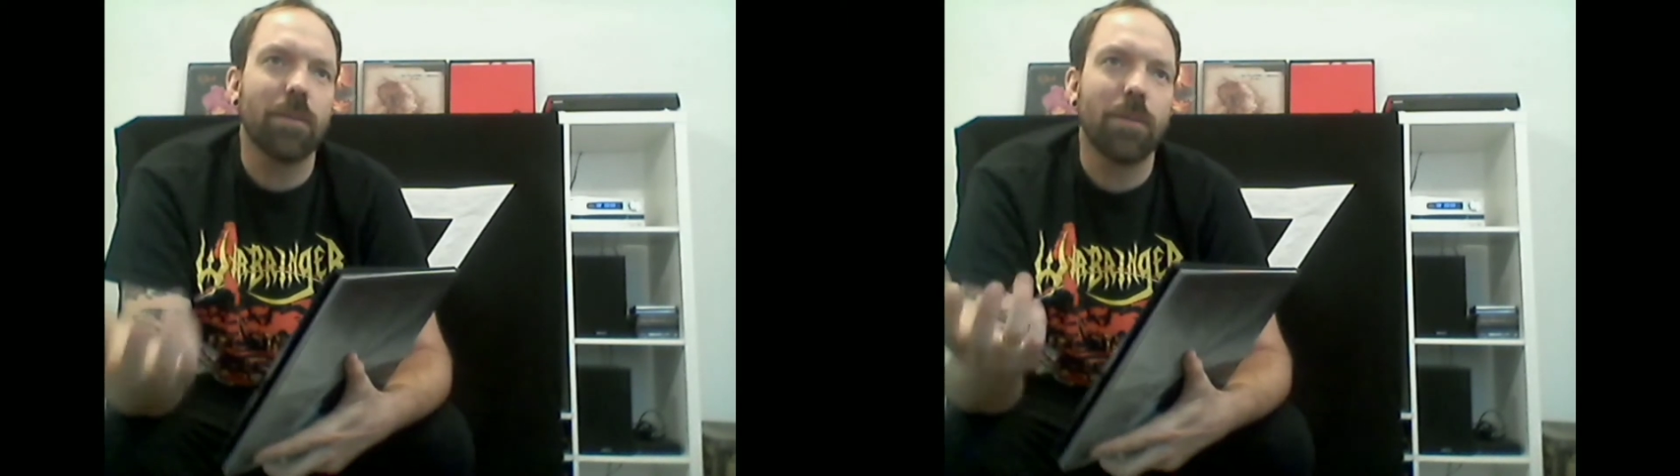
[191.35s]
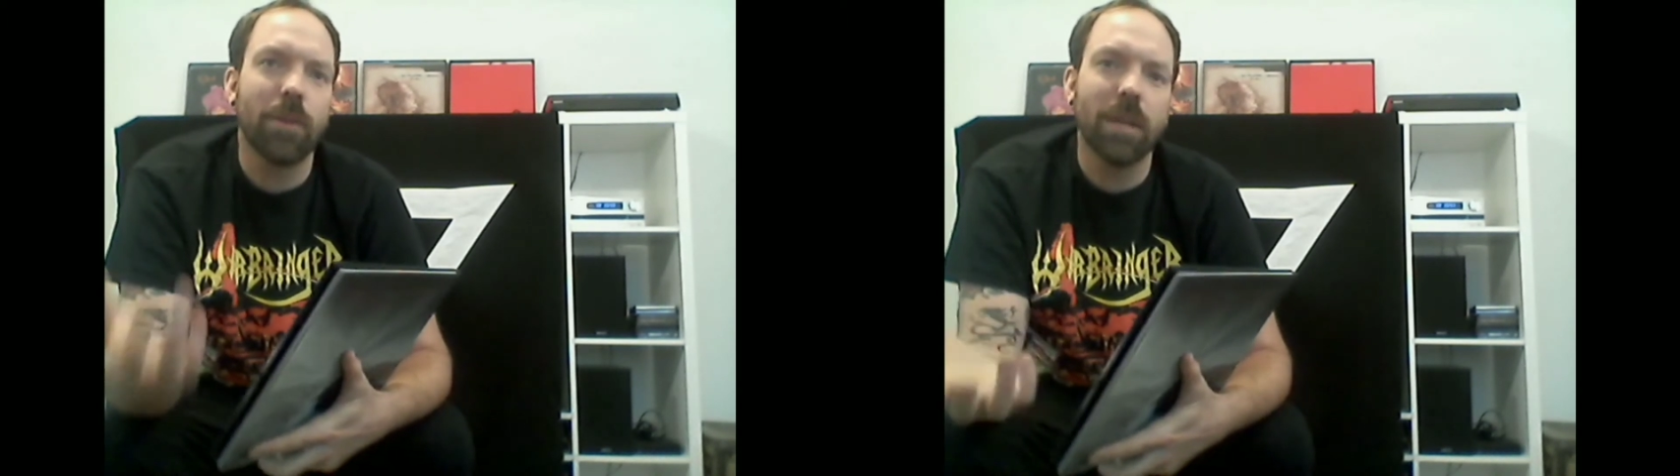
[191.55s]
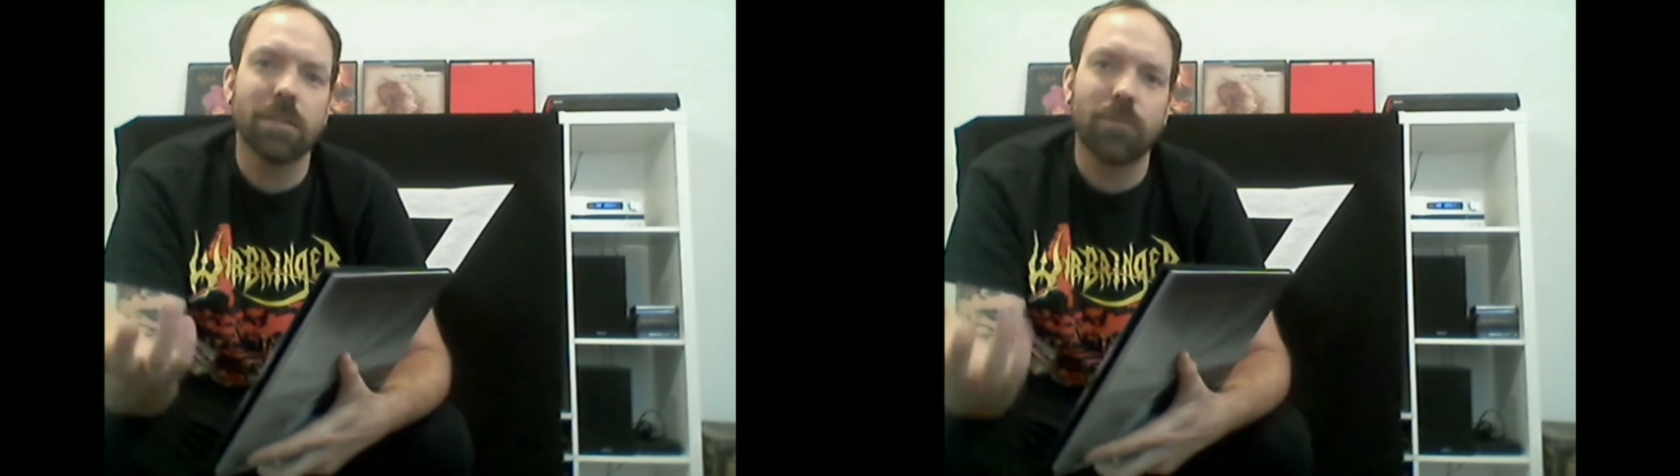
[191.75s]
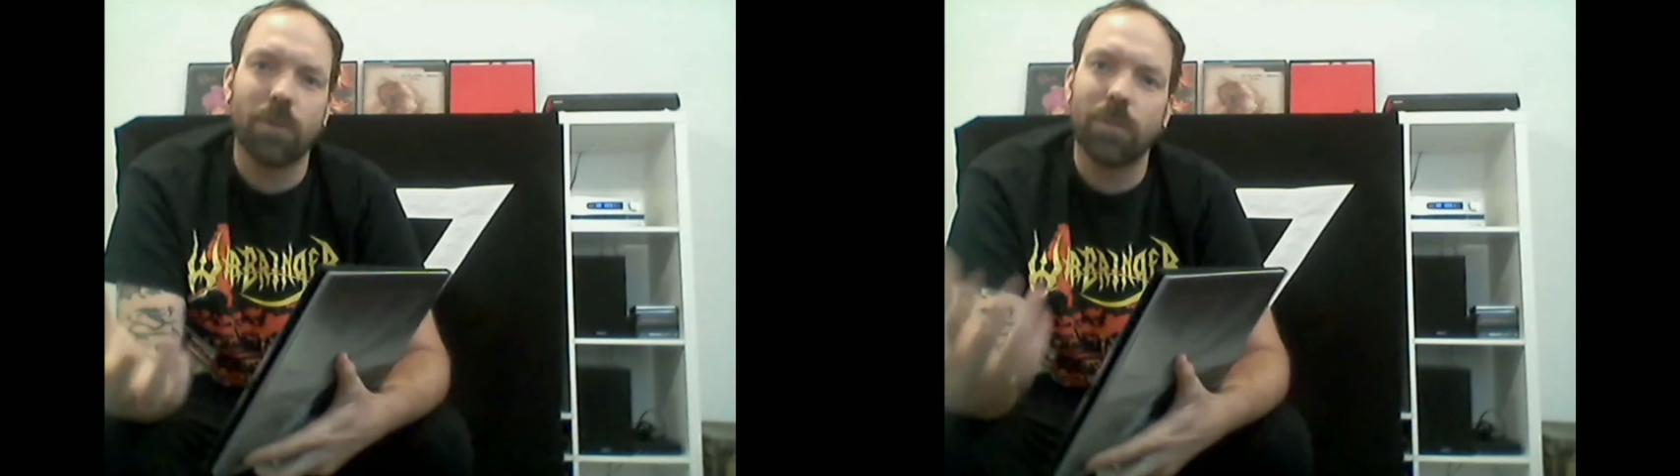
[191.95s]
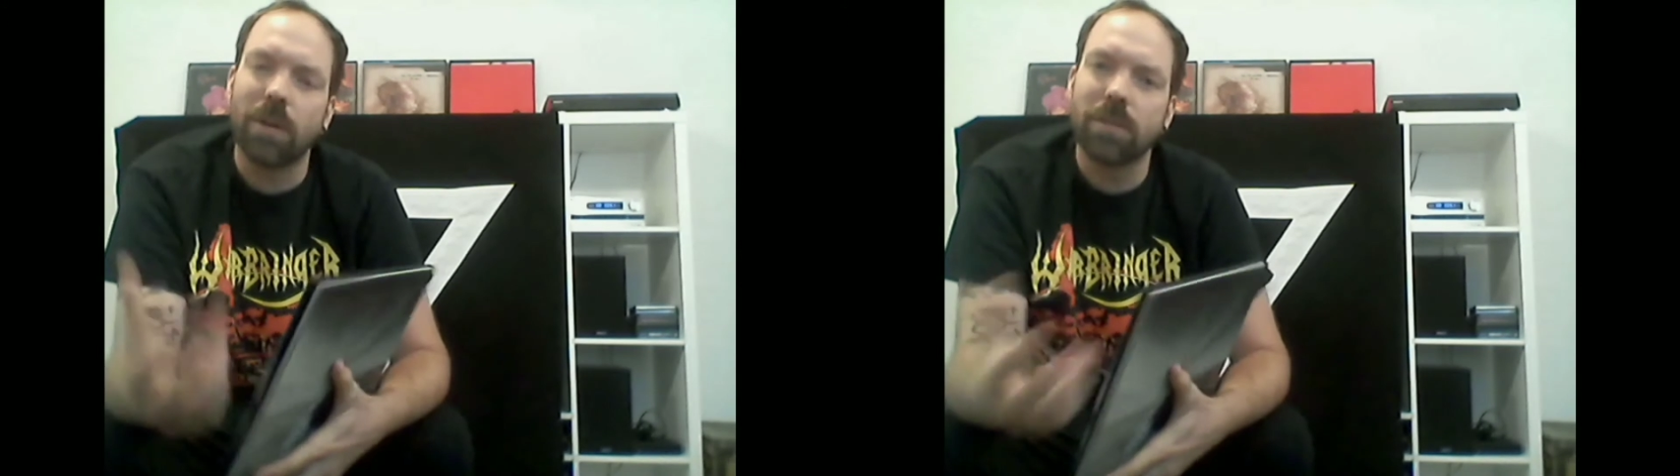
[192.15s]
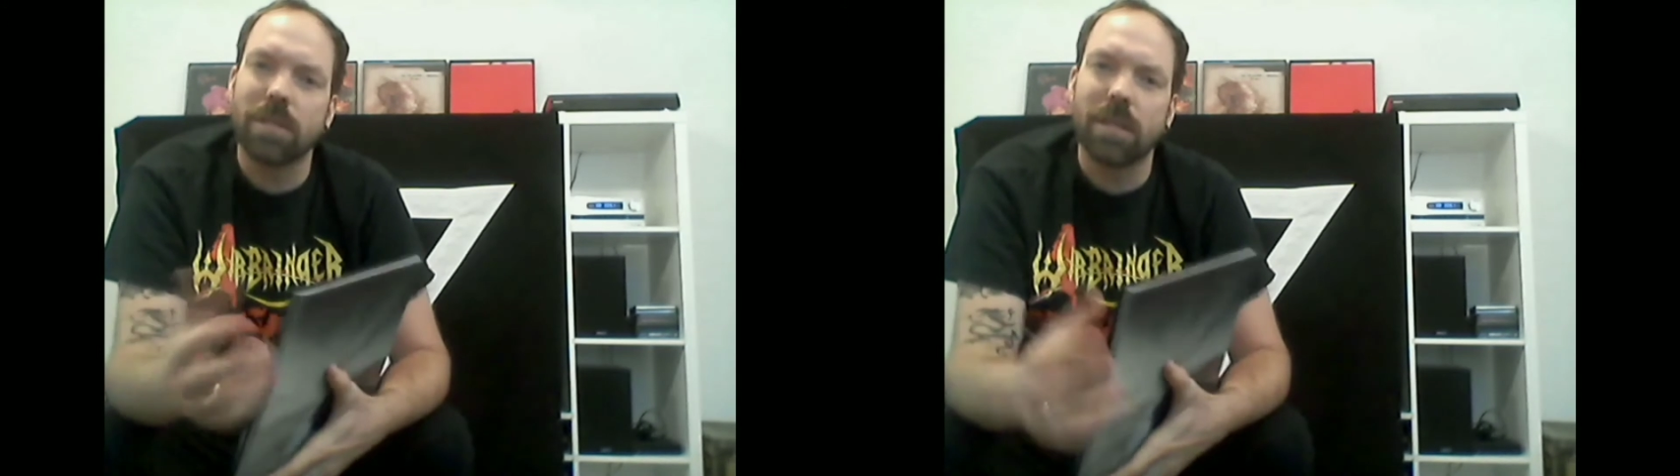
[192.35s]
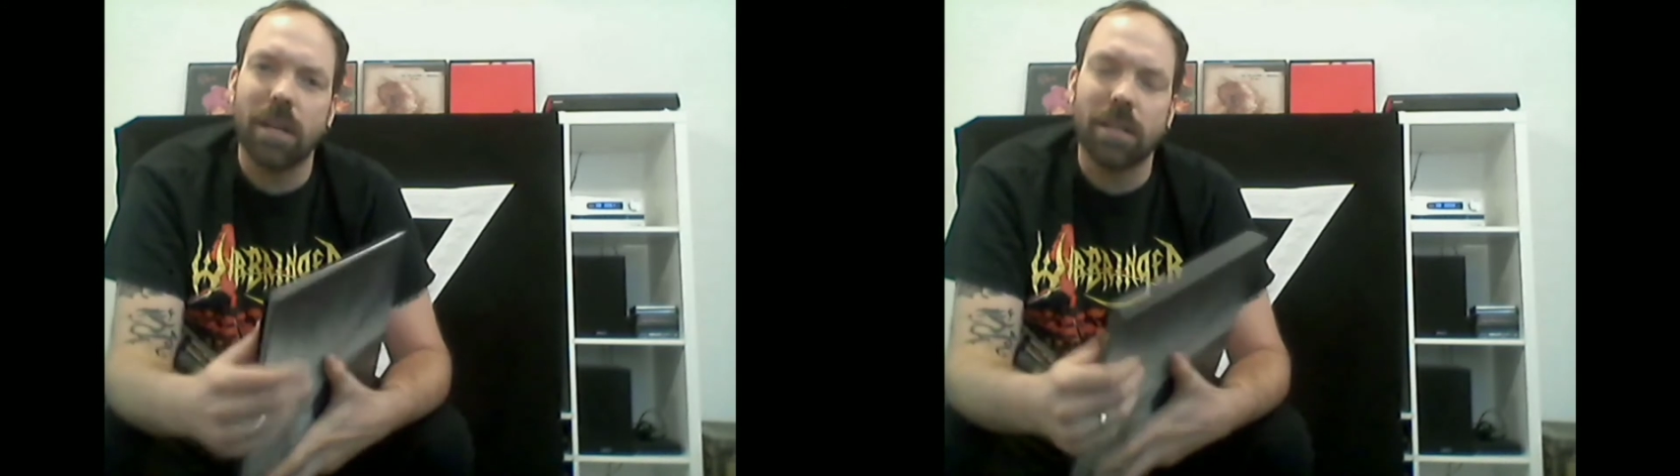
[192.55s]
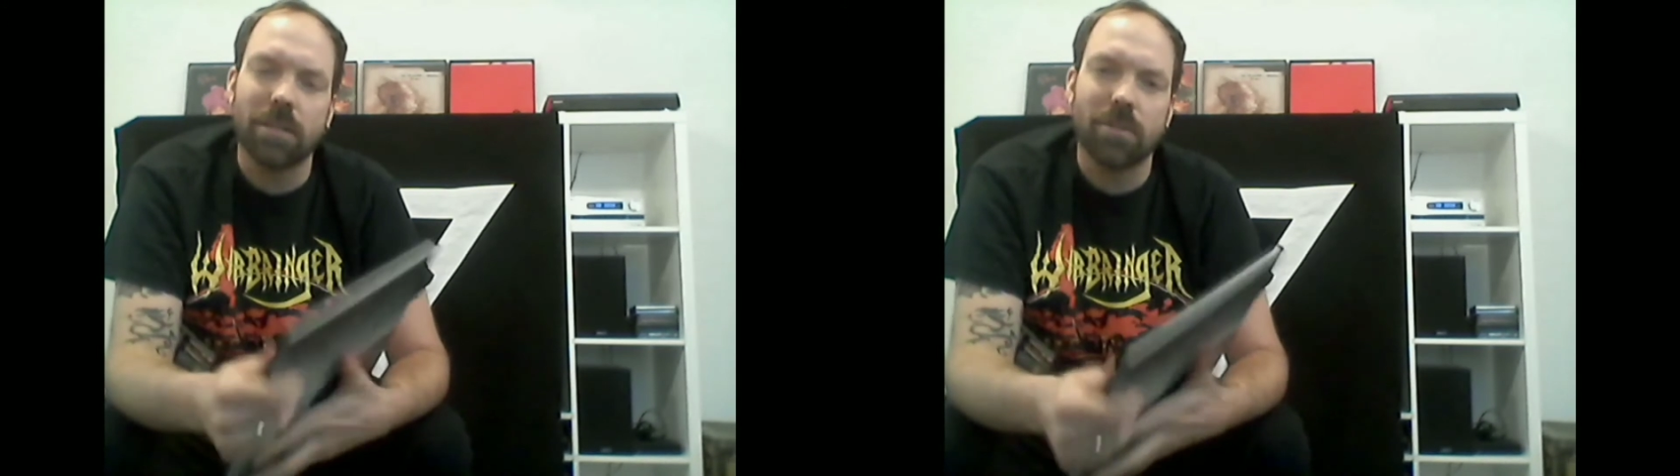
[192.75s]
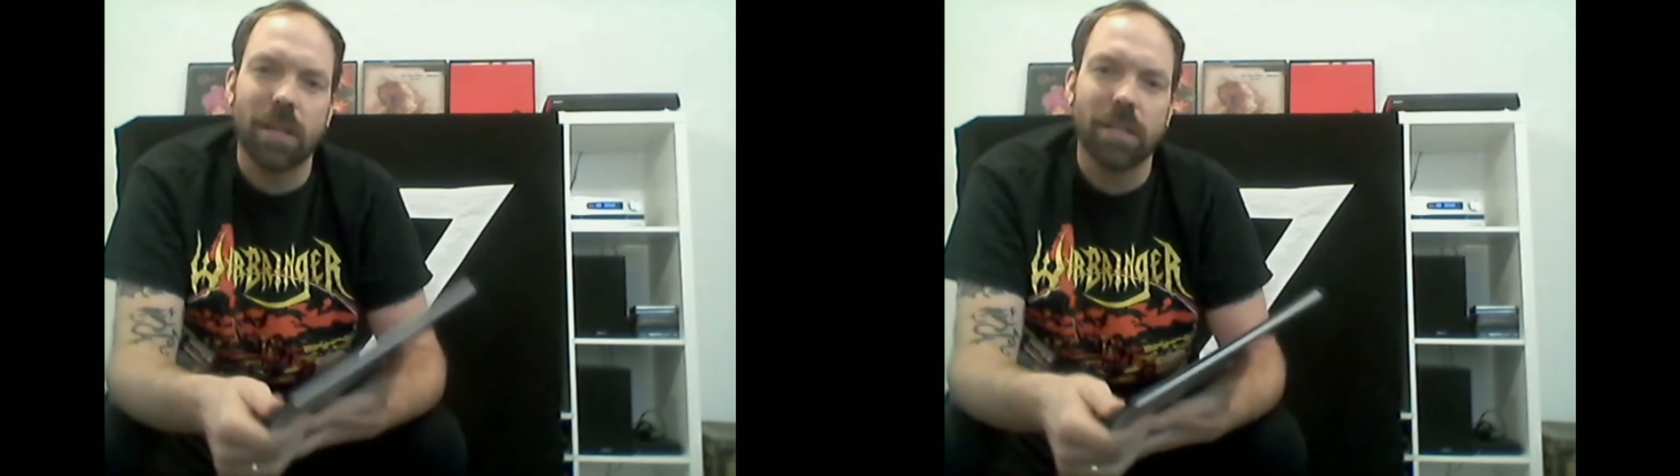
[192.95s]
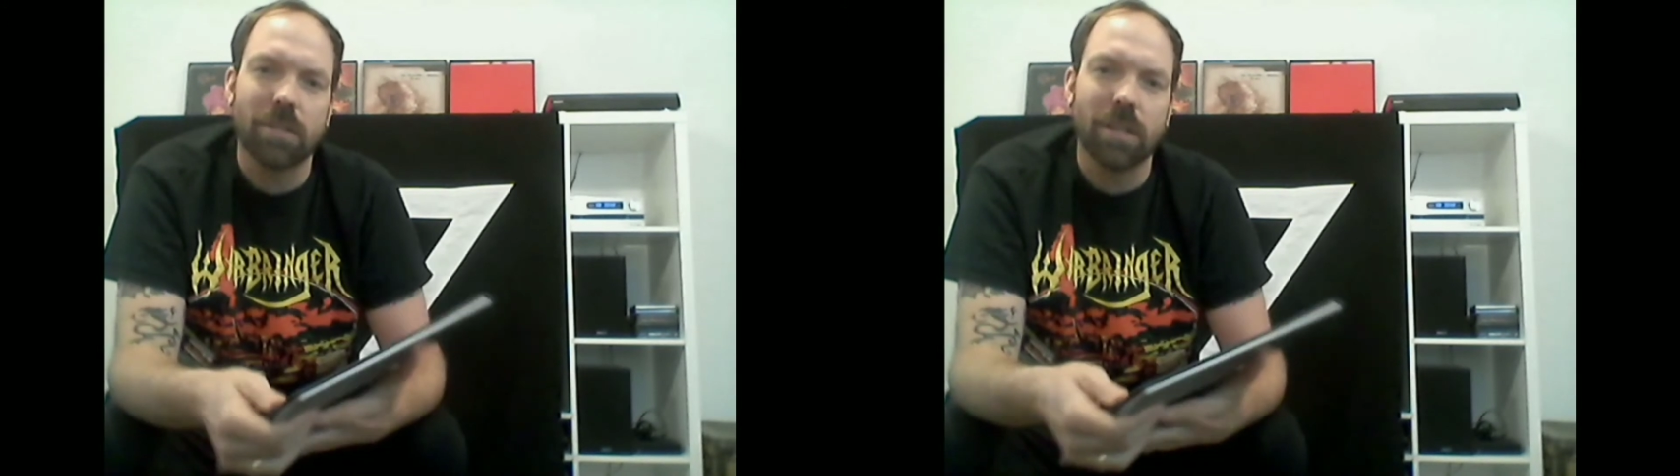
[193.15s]
at things from outside,
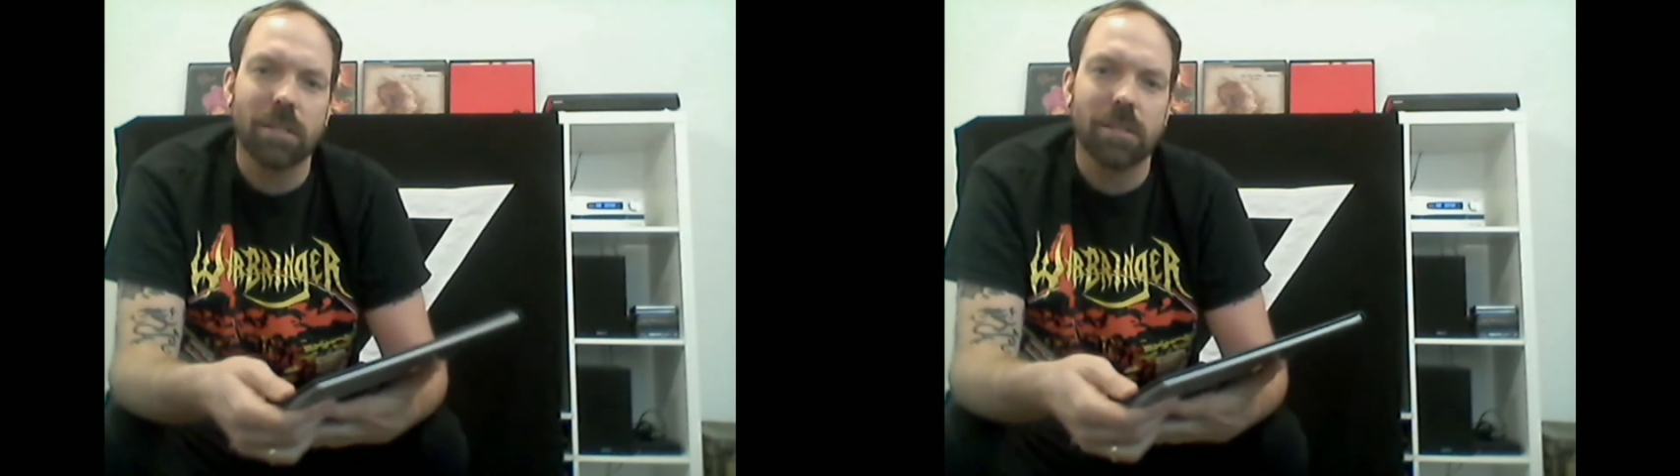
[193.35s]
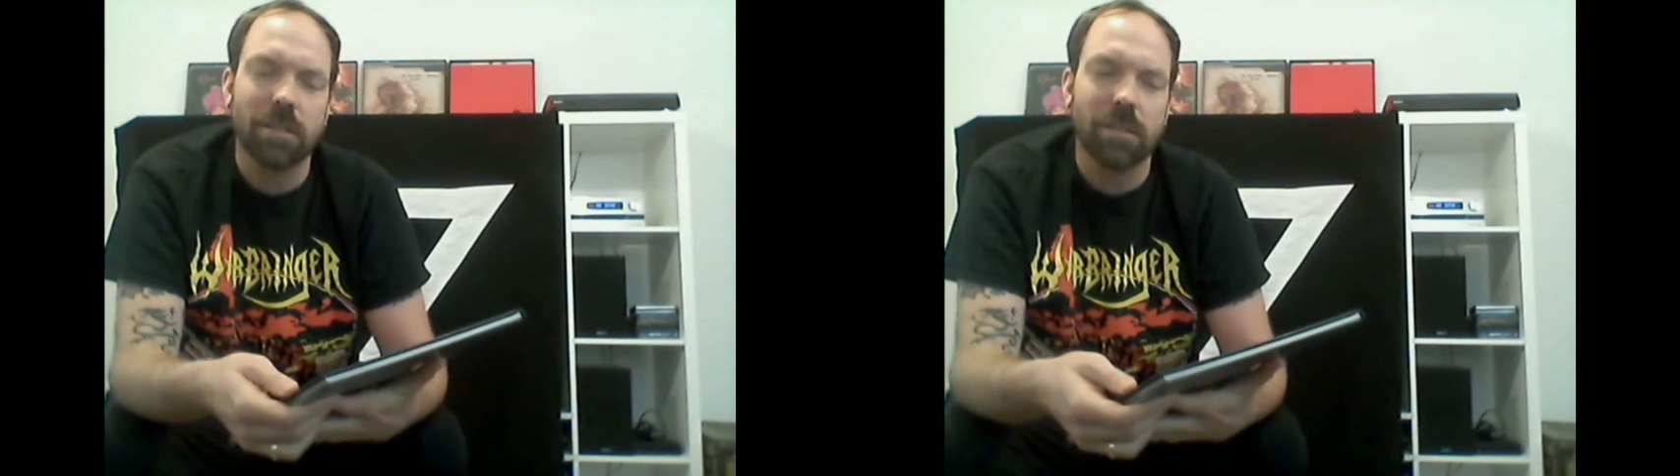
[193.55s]
trying to get